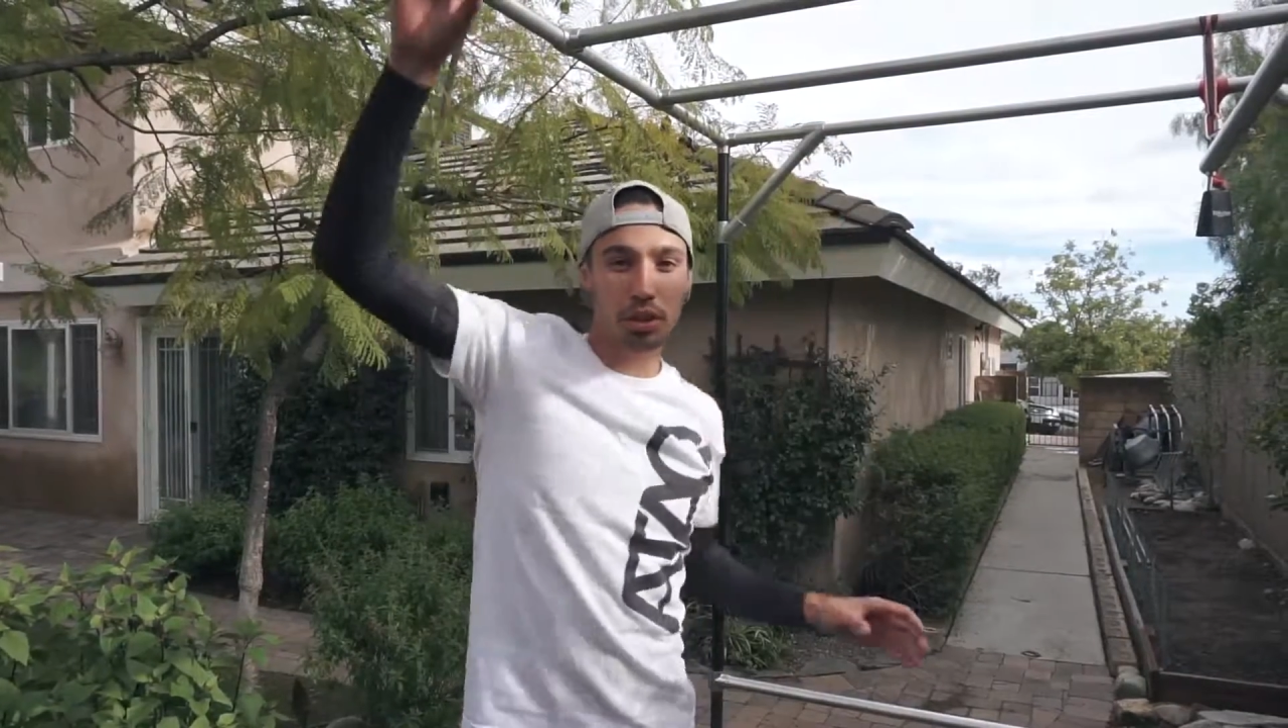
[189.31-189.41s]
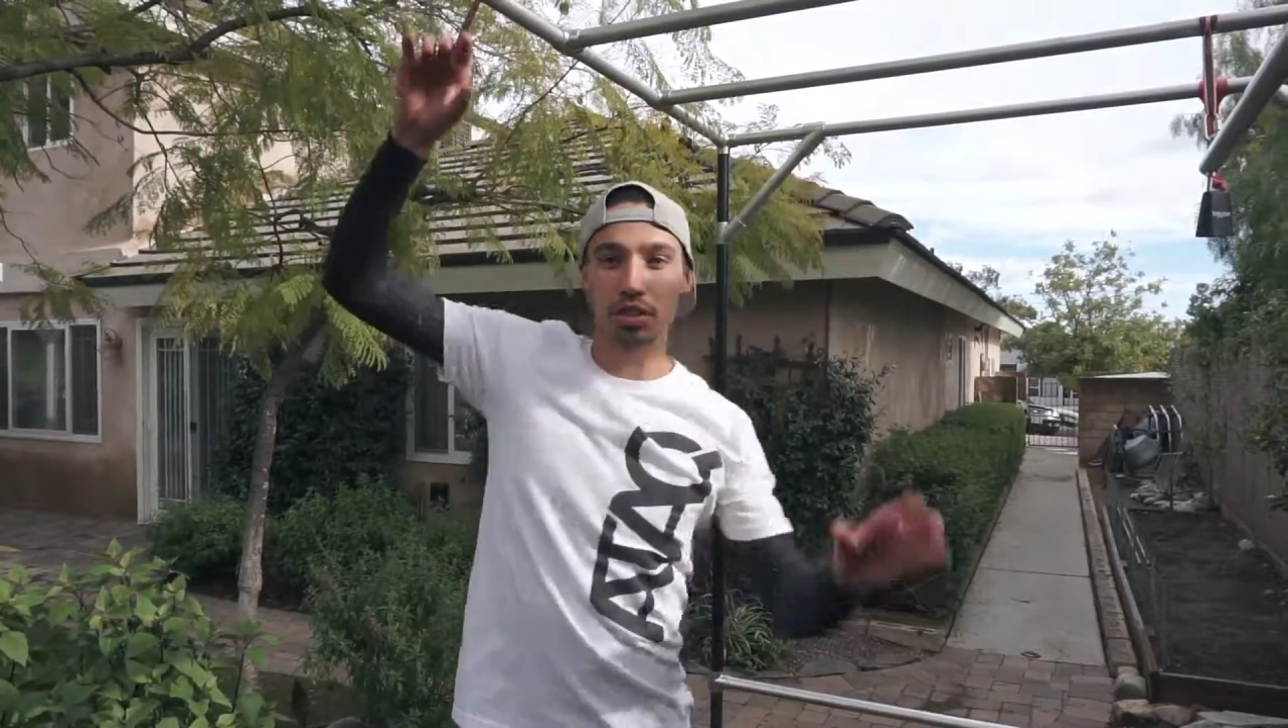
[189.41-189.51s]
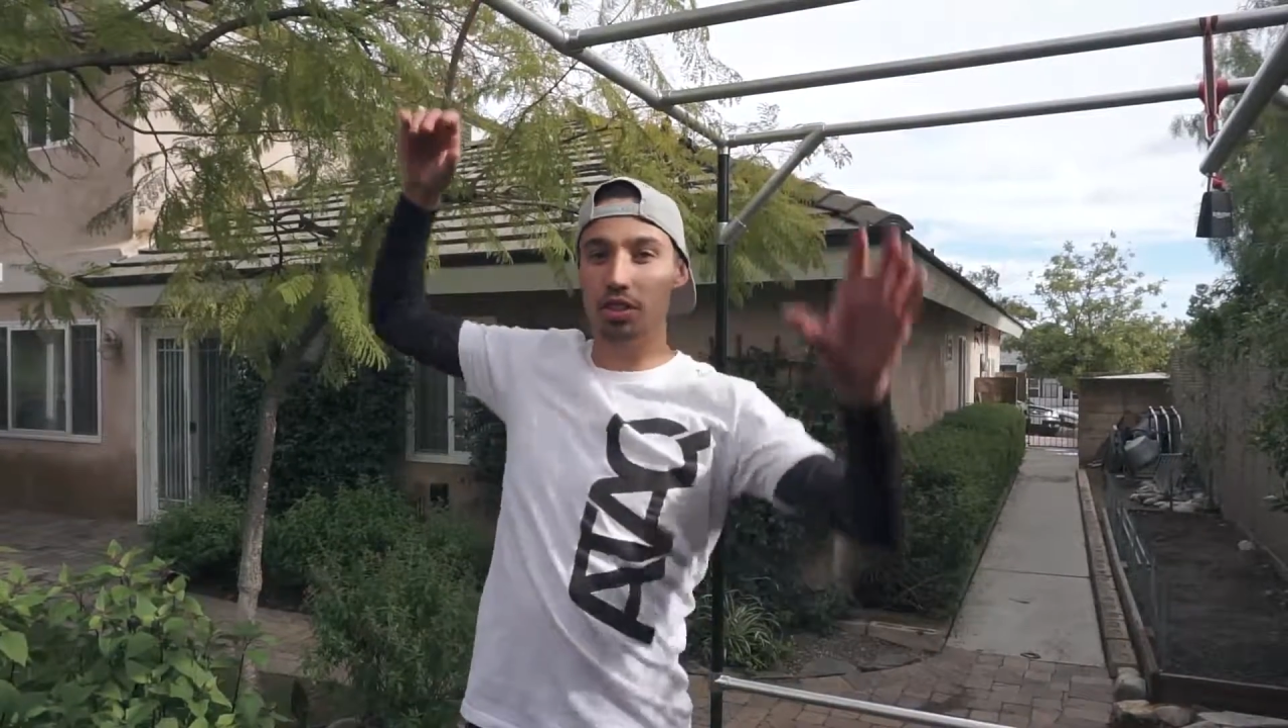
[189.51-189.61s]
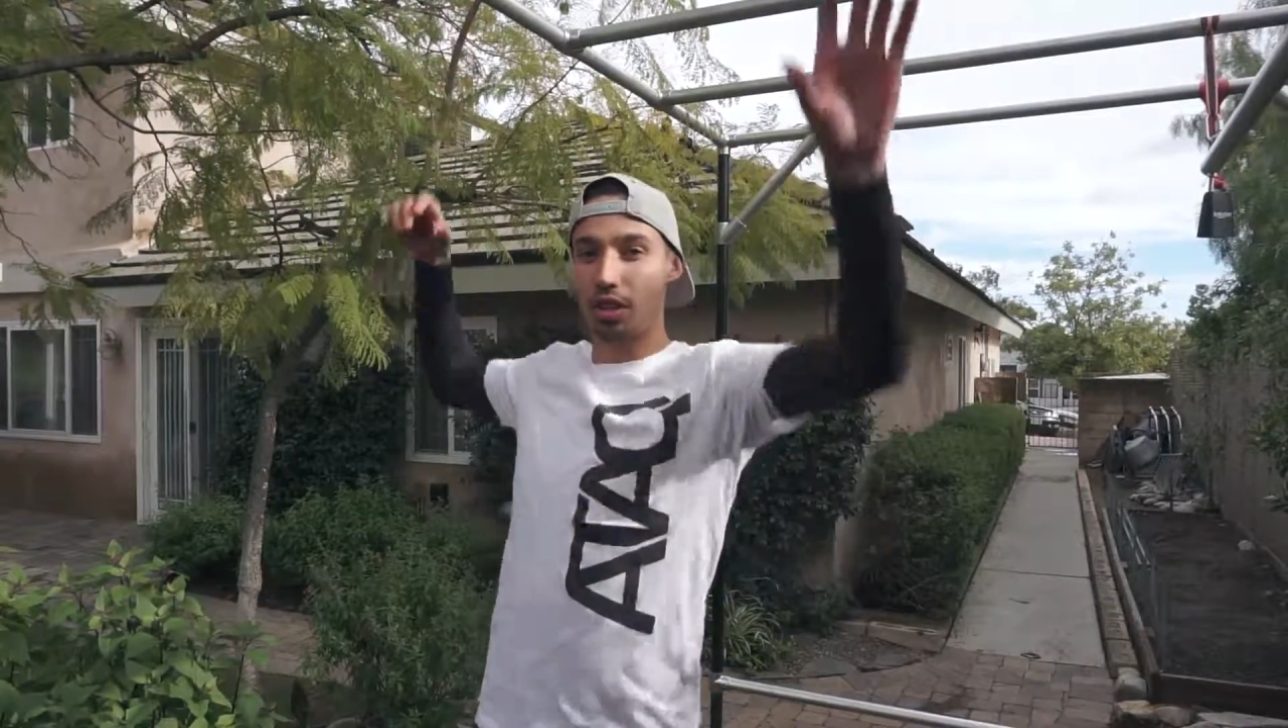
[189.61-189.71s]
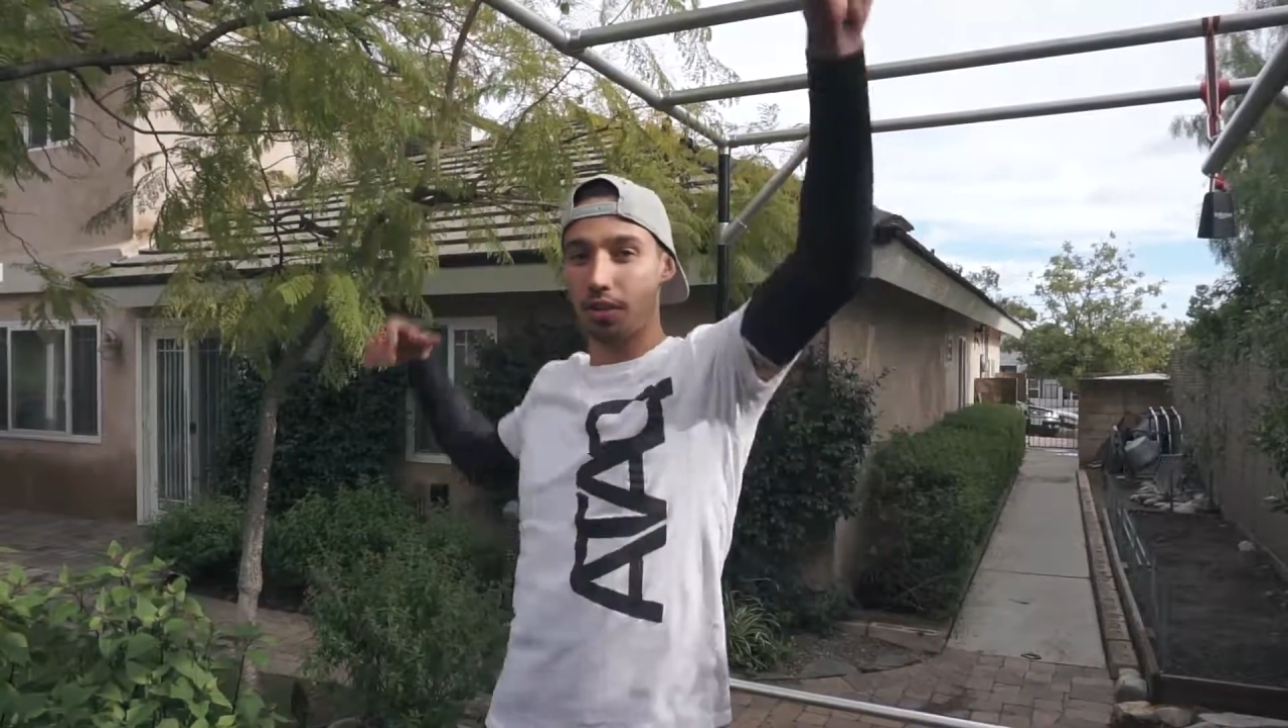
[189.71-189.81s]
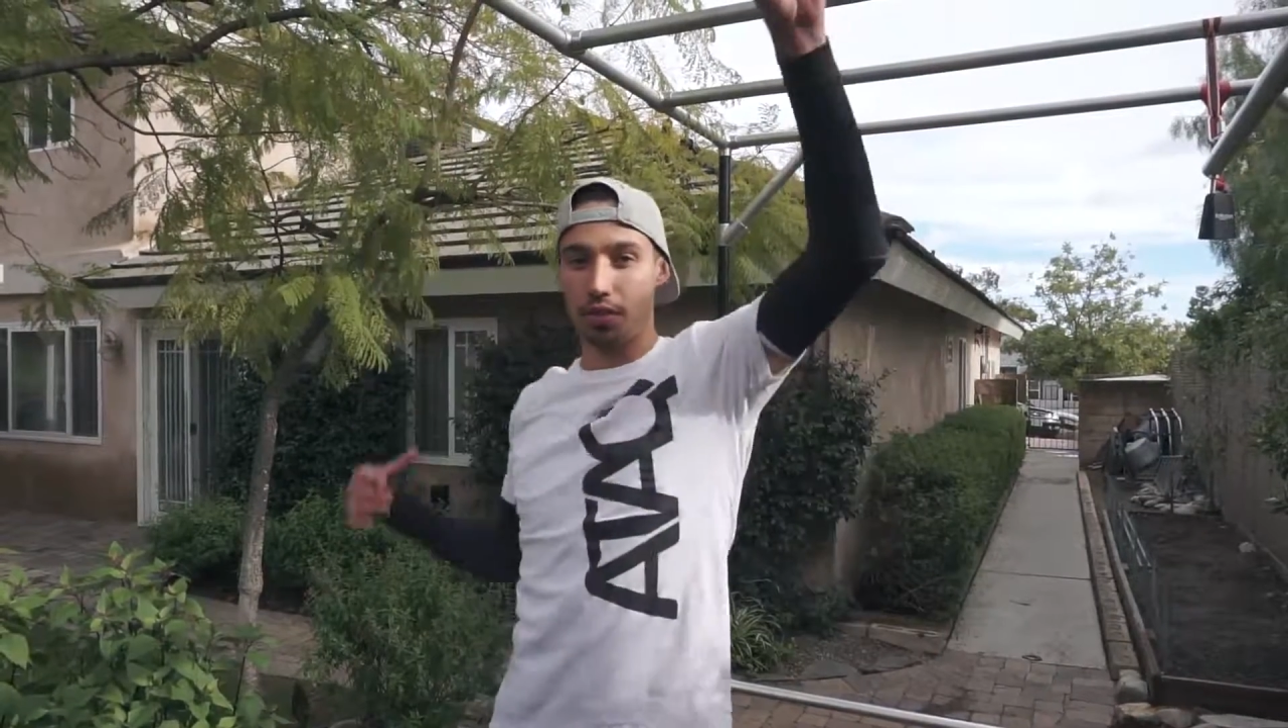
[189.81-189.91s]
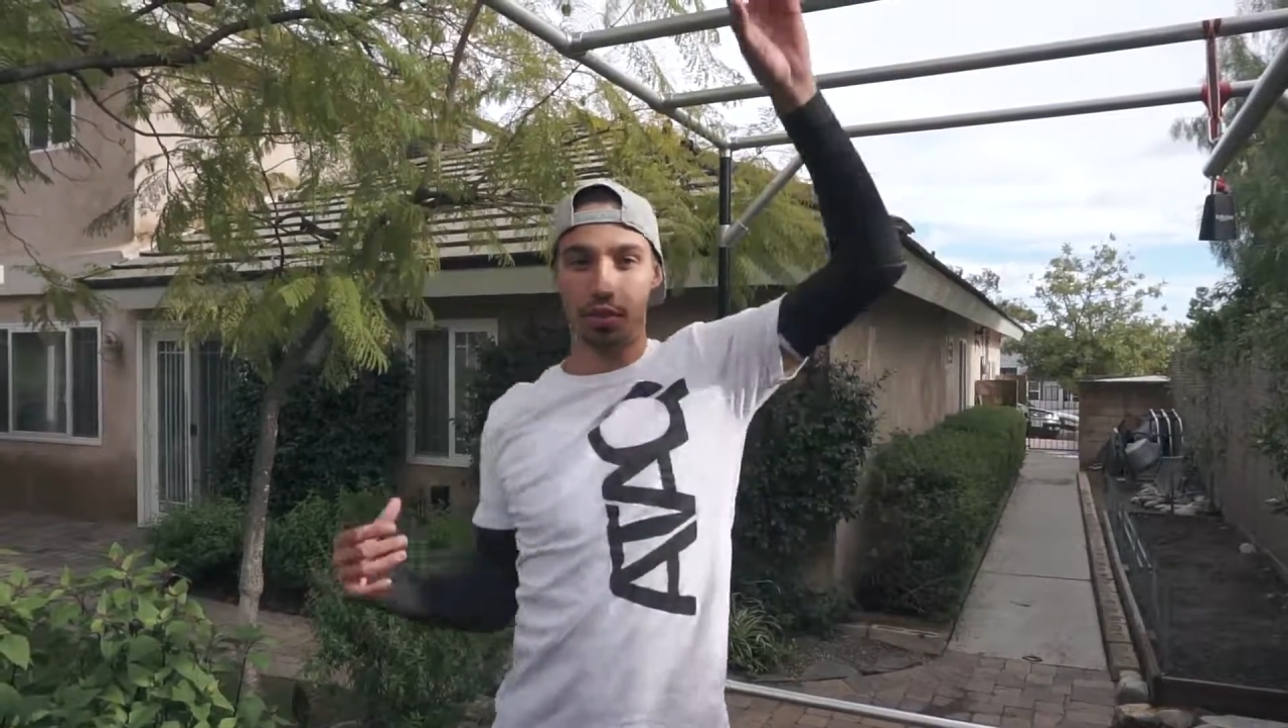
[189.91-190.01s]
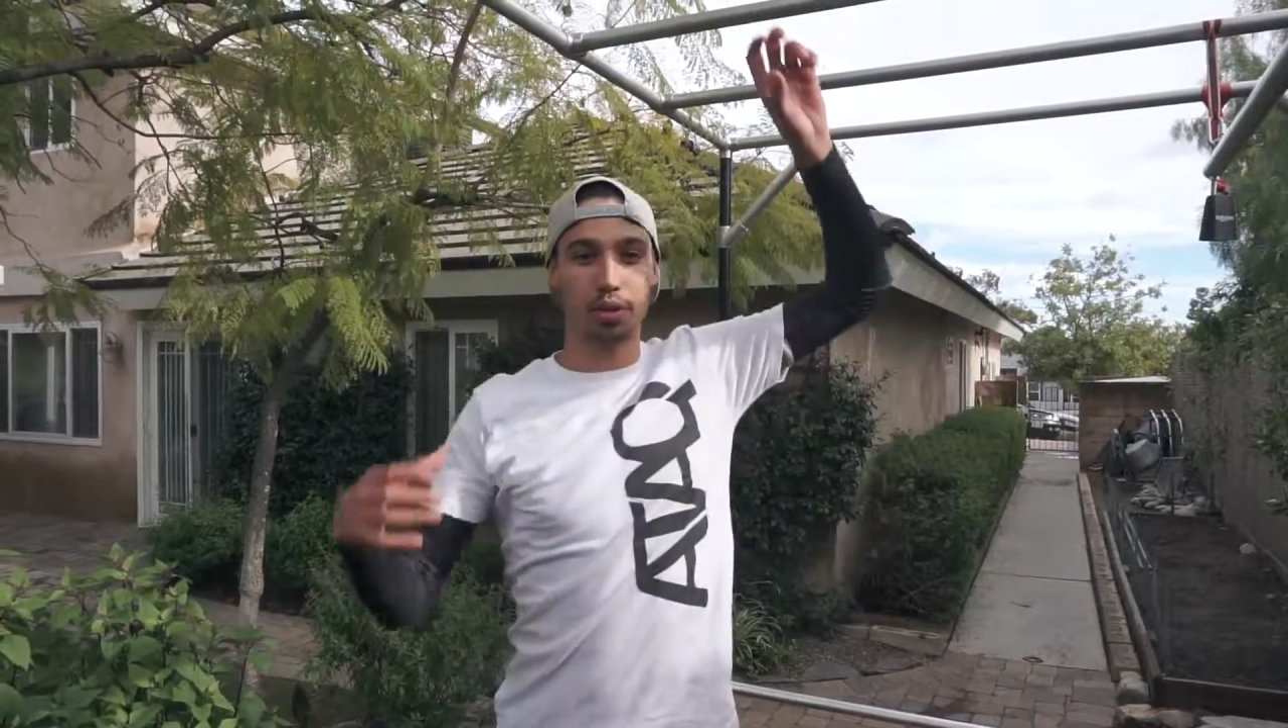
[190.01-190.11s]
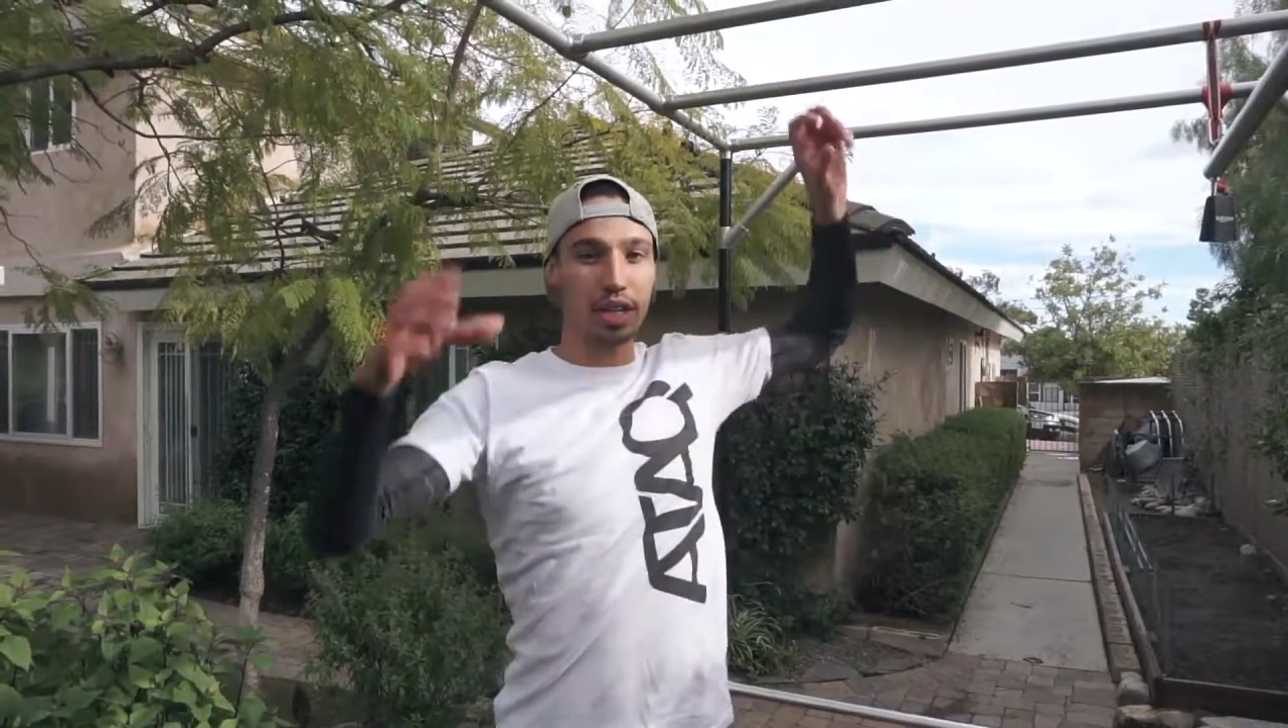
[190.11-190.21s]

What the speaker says: yourself through